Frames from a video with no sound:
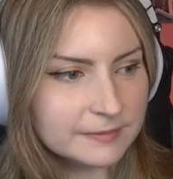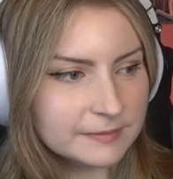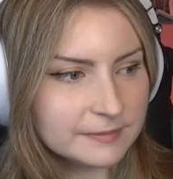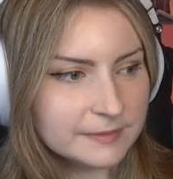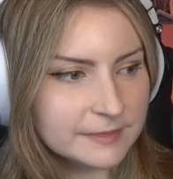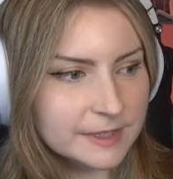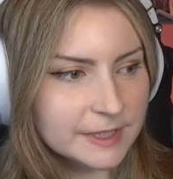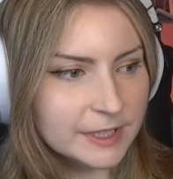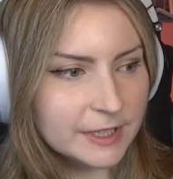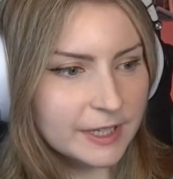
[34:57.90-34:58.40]

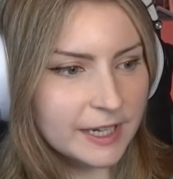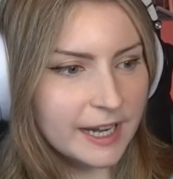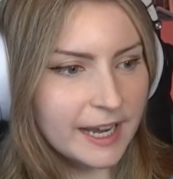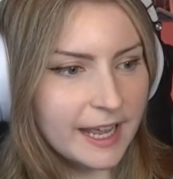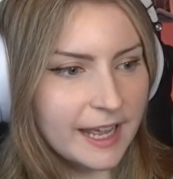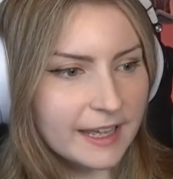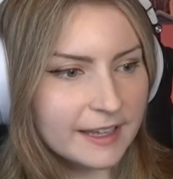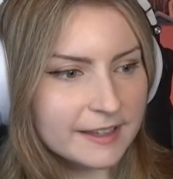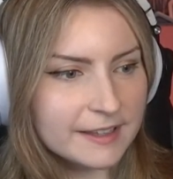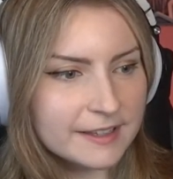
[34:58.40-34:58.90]
Their
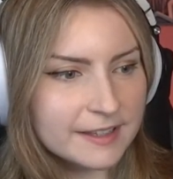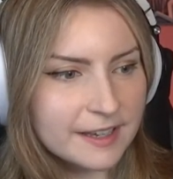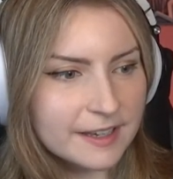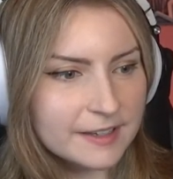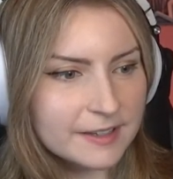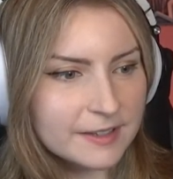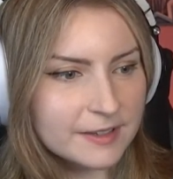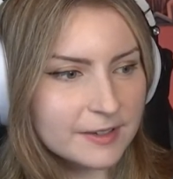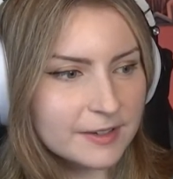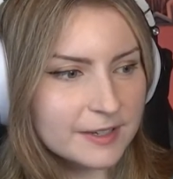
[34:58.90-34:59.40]

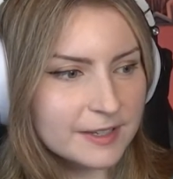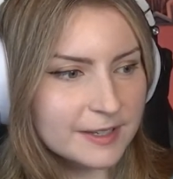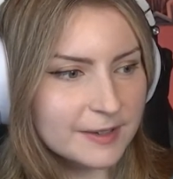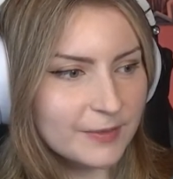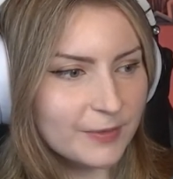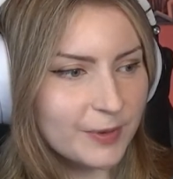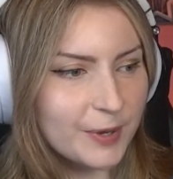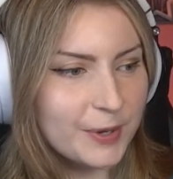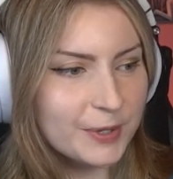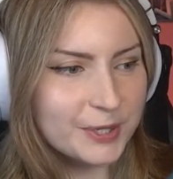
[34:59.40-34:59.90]
ancestors
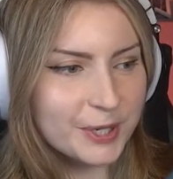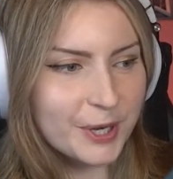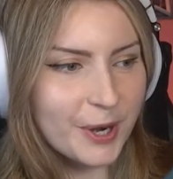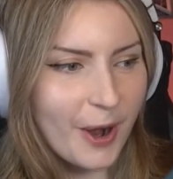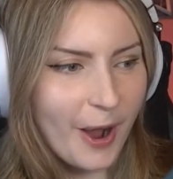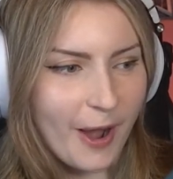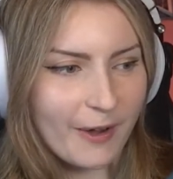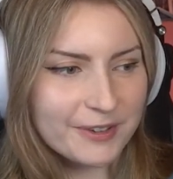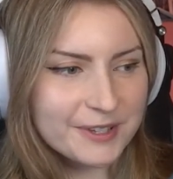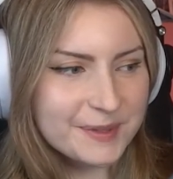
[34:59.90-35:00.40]
and future
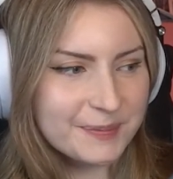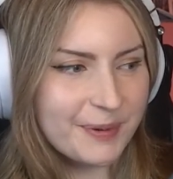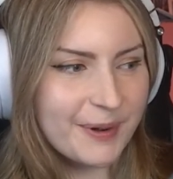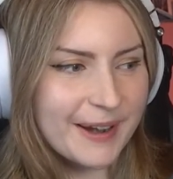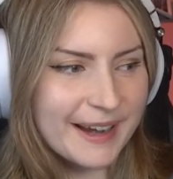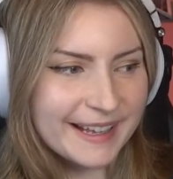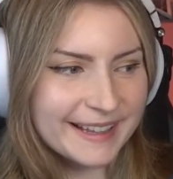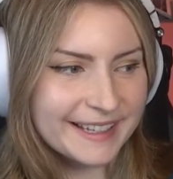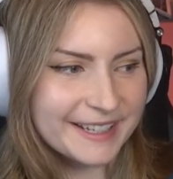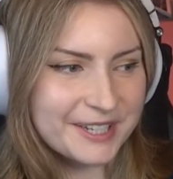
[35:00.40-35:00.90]

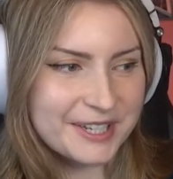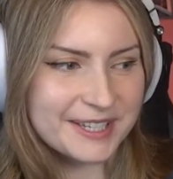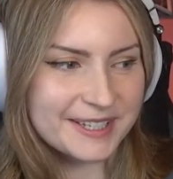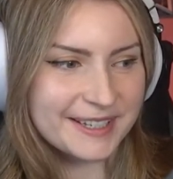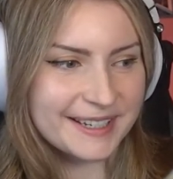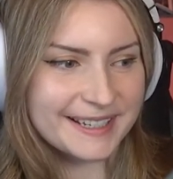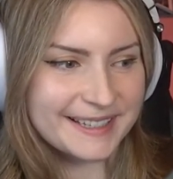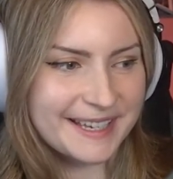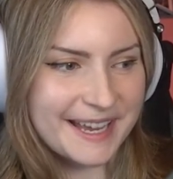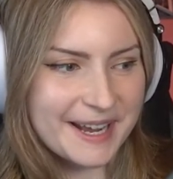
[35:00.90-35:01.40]
offspring. Like she's
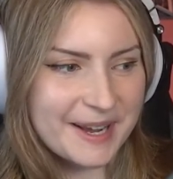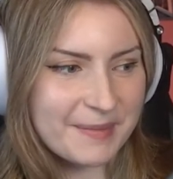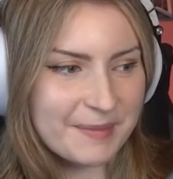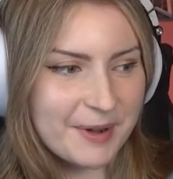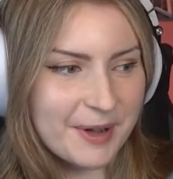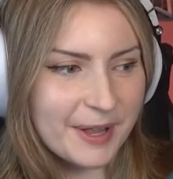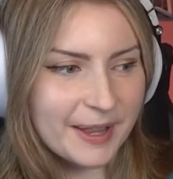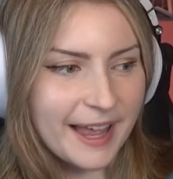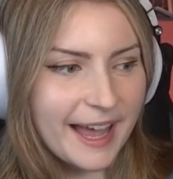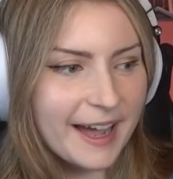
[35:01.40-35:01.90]
gonna take them
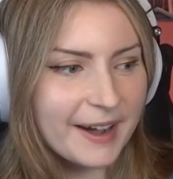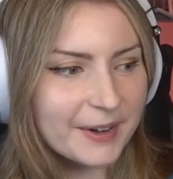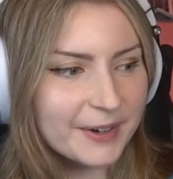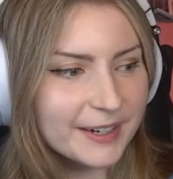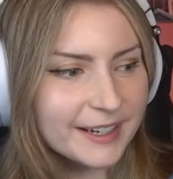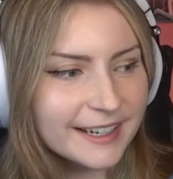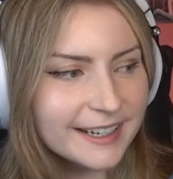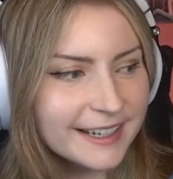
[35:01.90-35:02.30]
all out.